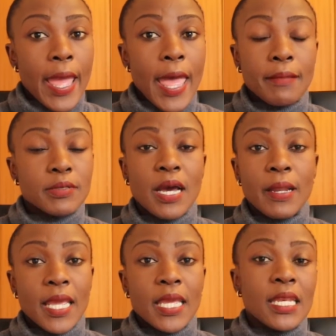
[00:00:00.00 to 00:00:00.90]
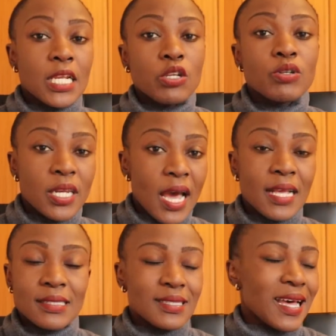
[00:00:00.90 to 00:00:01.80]
helped her like included
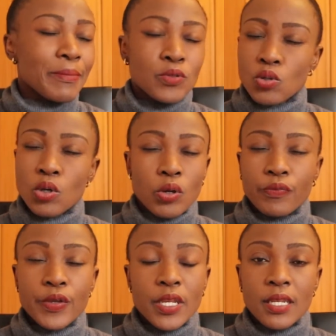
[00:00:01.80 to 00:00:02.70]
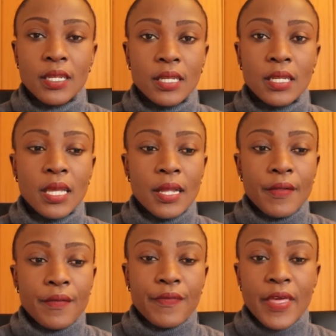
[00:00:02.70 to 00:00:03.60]
her some sort of in
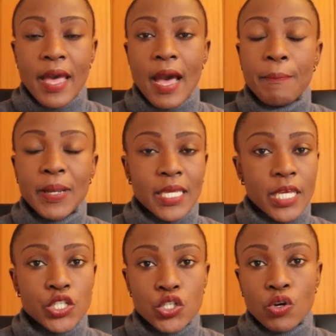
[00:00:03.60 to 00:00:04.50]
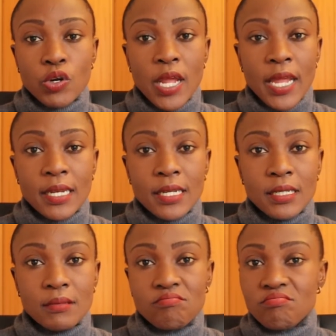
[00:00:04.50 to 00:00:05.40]
their application and
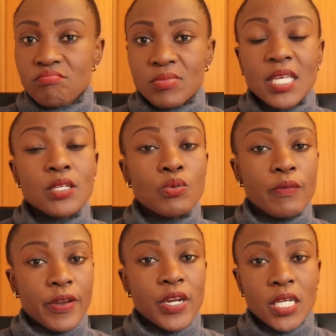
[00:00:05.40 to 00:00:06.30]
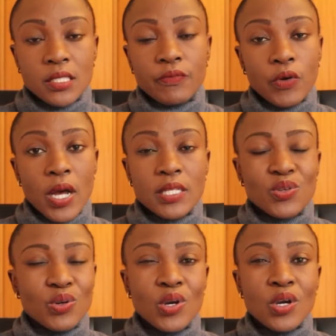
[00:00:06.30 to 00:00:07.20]
things were very easy for her
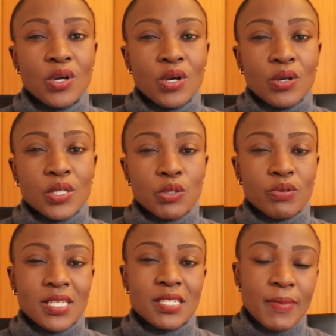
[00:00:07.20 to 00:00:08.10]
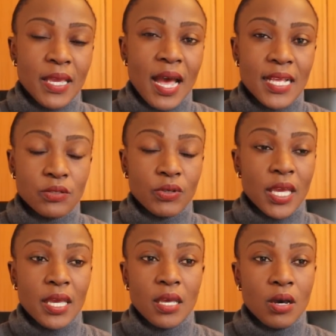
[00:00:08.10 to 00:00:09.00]
so she was just being asked
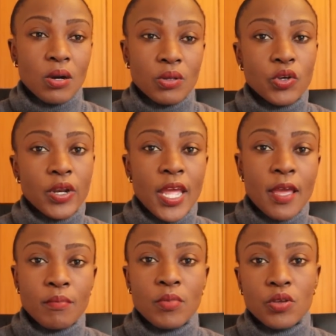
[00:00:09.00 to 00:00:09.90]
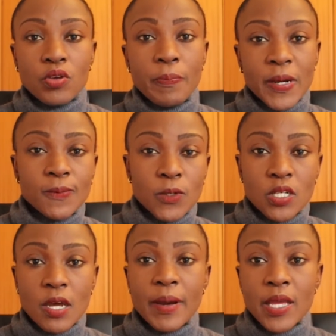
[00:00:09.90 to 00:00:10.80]
okay uh, your name your
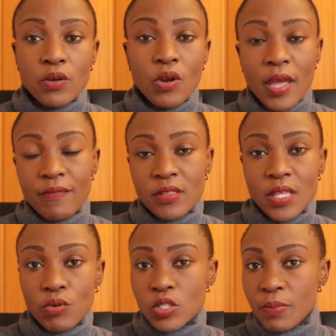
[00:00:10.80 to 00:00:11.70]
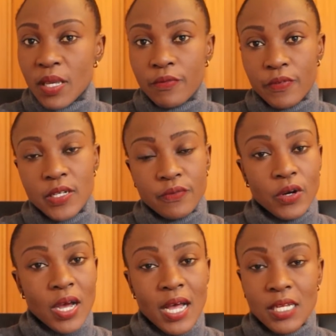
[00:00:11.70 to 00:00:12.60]
passport number you know everything was being filled
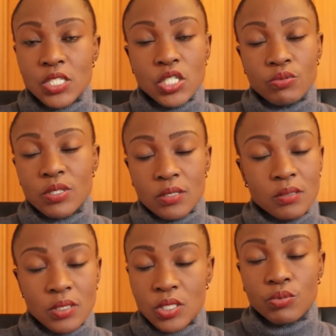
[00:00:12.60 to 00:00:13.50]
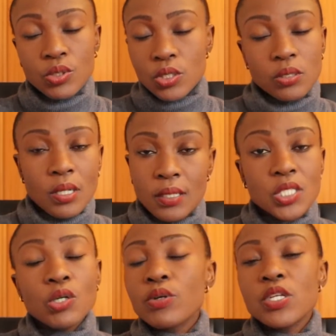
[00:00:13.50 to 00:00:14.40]
for her she was she, she
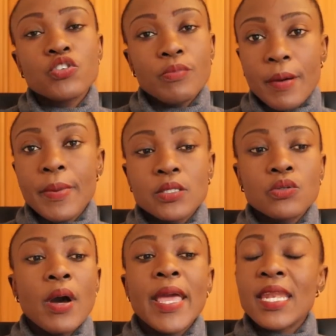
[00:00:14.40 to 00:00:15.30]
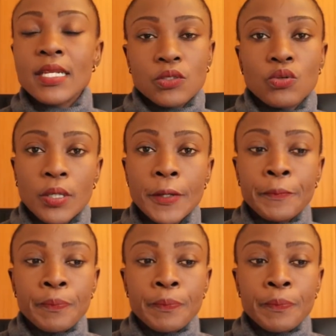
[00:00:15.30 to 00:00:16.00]
she couldn't remember so i understood